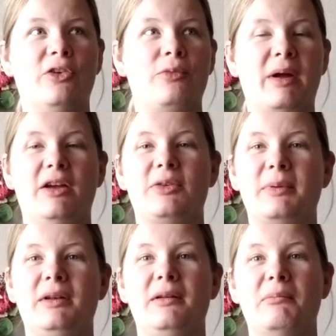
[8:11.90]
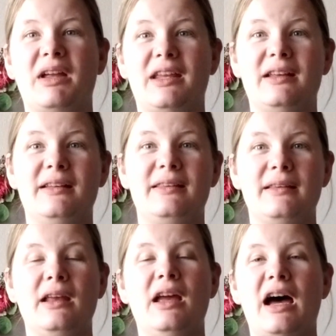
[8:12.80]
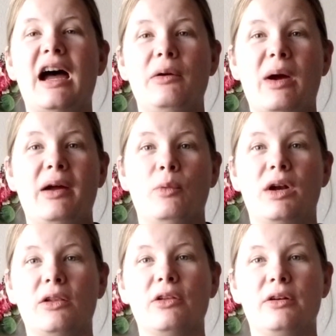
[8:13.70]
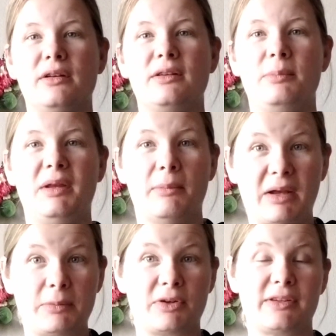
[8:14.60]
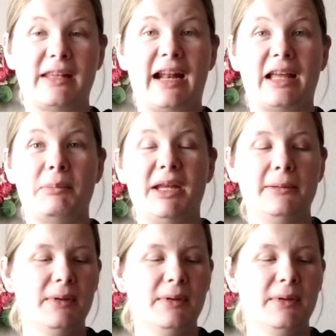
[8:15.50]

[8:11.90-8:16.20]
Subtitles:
my husband, my kids. I want to learn to be the best person that I can be.